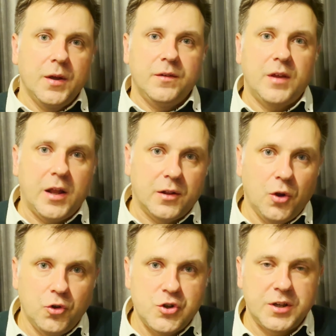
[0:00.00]
that
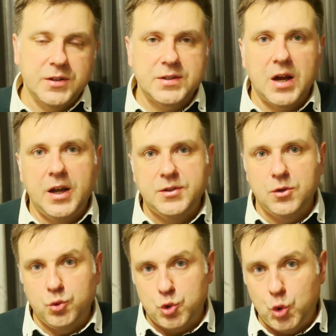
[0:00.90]
logic inside
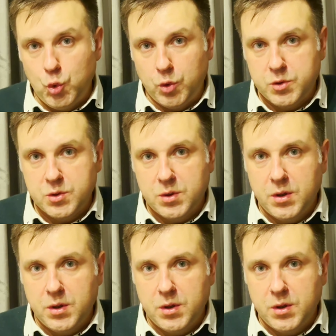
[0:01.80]
those hooks